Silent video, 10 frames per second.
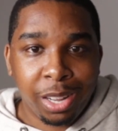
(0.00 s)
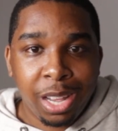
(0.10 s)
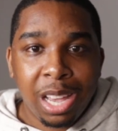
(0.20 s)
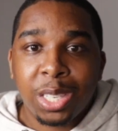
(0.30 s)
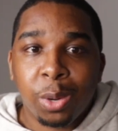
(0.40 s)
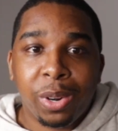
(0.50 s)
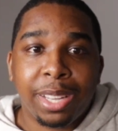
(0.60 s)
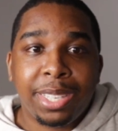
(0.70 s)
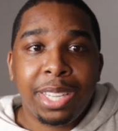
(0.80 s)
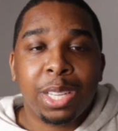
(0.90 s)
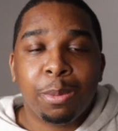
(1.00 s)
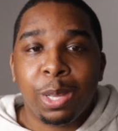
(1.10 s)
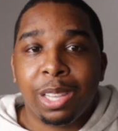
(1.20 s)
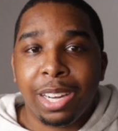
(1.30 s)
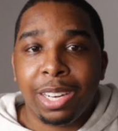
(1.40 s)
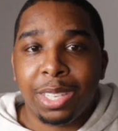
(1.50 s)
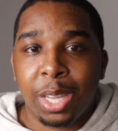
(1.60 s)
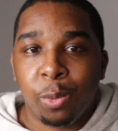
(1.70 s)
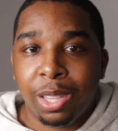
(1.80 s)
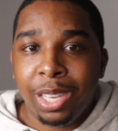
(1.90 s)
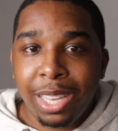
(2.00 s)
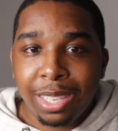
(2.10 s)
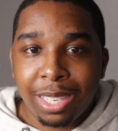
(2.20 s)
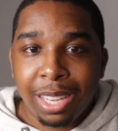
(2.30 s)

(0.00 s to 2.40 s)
So when I see something like this get released